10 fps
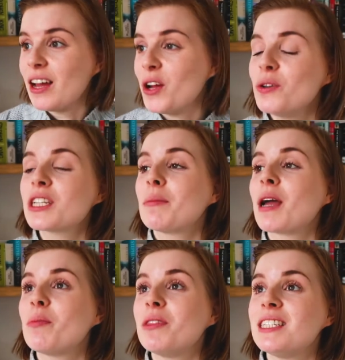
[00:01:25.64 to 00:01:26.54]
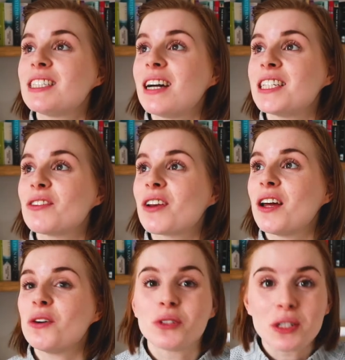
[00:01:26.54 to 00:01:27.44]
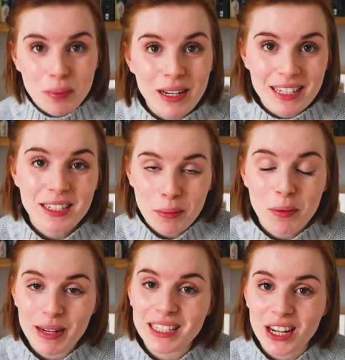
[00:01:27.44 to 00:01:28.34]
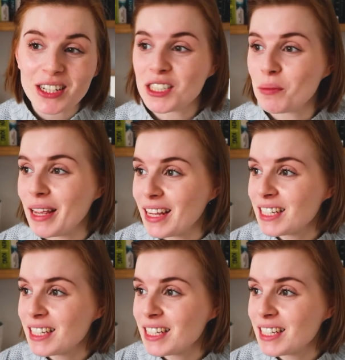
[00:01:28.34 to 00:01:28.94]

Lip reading: Who's coming up with these sizes of clothes? Someone please answer me.